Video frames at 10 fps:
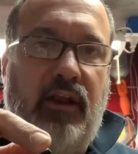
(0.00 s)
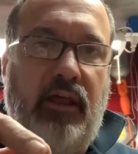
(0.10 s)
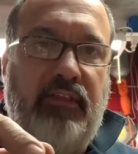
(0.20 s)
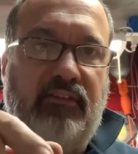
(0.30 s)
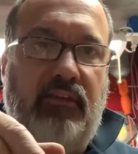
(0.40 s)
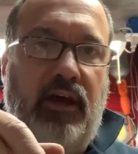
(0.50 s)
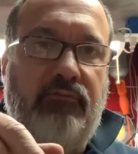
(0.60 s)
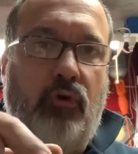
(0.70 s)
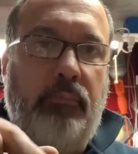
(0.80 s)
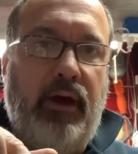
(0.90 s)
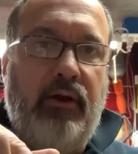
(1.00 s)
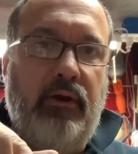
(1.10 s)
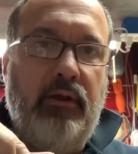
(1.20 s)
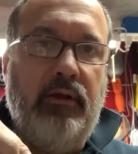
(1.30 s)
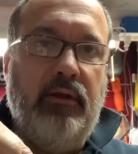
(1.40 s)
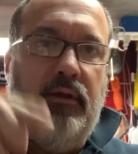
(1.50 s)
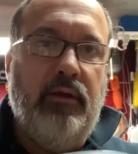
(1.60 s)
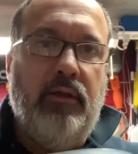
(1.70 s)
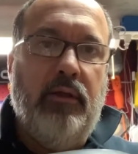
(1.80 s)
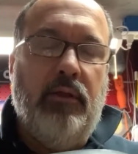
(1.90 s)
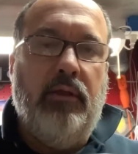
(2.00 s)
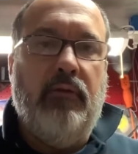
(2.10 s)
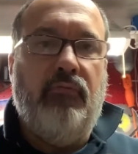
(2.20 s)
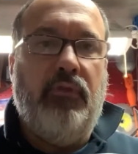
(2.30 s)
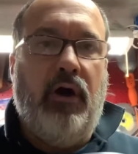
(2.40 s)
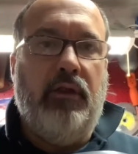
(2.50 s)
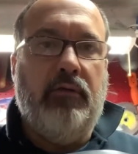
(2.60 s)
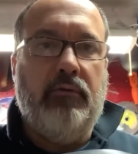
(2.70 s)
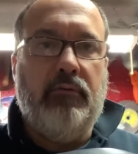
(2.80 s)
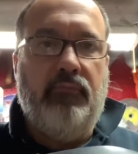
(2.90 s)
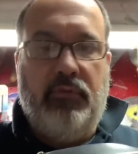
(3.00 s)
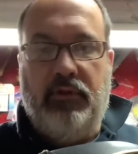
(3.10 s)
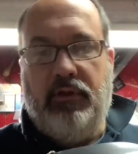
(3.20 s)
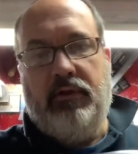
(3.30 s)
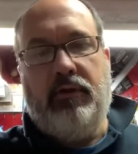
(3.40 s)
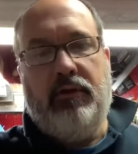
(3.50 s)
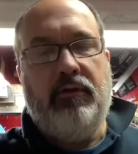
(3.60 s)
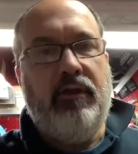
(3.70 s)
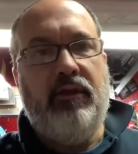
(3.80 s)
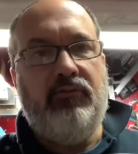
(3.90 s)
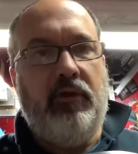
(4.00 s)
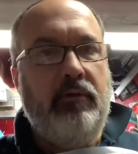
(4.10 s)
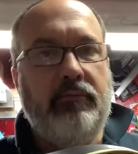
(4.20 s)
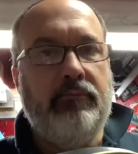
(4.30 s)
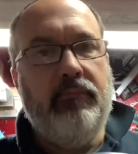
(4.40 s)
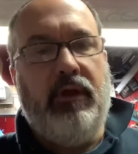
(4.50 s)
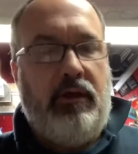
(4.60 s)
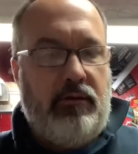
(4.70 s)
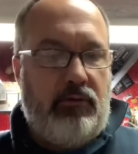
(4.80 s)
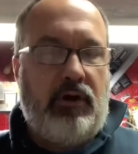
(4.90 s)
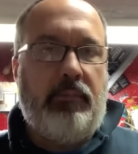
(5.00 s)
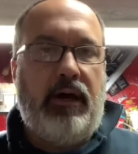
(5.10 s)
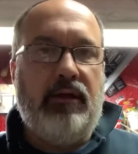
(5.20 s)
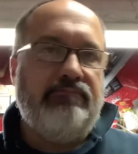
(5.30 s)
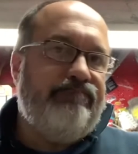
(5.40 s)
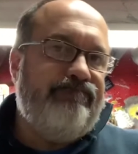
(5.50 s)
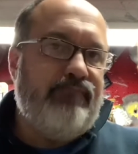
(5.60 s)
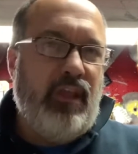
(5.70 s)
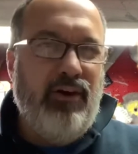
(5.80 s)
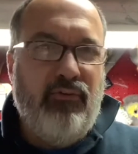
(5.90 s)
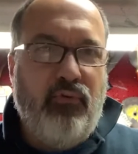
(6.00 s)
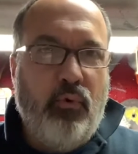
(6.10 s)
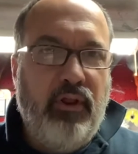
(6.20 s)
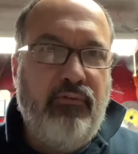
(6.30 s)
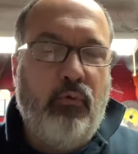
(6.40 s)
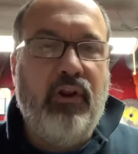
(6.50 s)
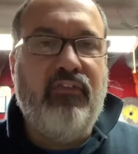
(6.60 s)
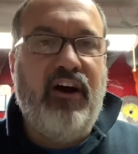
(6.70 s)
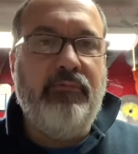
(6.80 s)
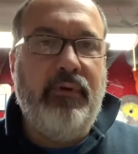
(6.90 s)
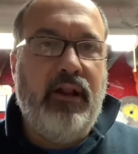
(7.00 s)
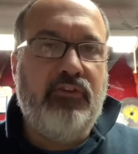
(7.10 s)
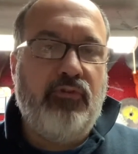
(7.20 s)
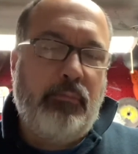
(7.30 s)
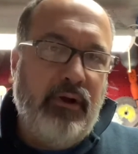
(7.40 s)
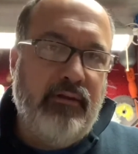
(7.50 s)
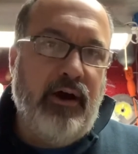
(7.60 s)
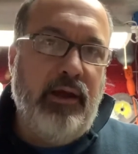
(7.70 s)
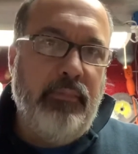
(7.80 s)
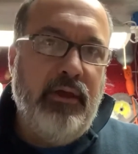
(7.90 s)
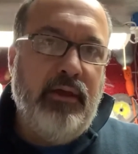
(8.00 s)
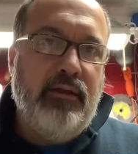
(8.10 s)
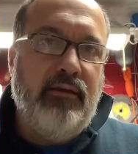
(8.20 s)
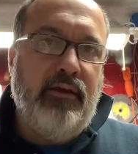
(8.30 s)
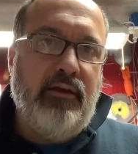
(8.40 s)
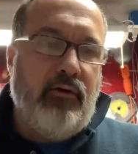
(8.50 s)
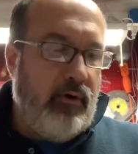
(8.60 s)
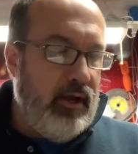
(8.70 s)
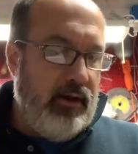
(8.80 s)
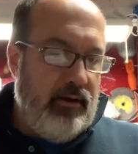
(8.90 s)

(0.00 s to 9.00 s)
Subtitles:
That takes a 9-volt battery. Done. Easy. Took about 40-45 minutes. Took my time to get it right.